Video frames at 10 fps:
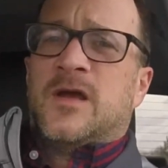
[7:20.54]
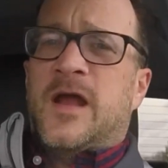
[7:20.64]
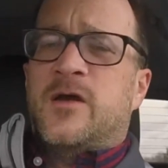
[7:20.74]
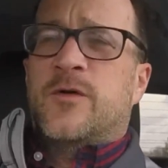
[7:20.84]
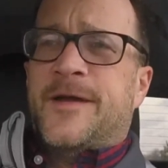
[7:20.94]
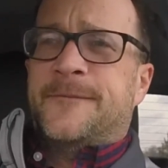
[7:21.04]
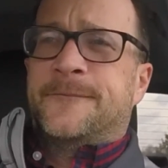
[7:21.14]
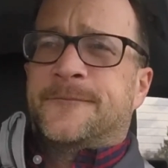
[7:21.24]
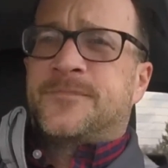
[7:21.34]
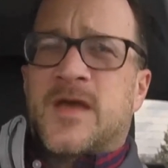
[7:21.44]
Anyway,
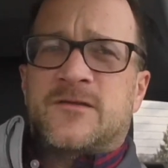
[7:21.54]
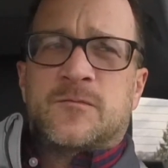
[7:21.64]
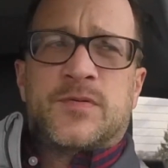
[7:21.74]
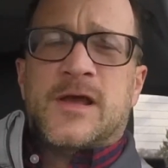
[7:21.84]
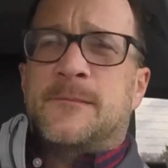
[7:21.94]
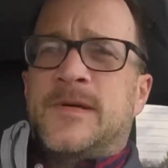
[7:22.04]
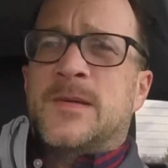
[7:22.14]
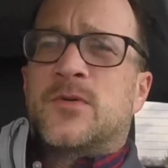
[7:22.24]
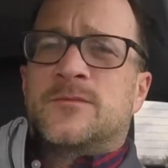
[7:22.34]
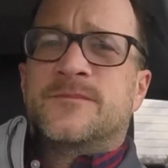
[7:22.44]
that's the plan,
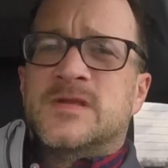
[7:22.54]
people.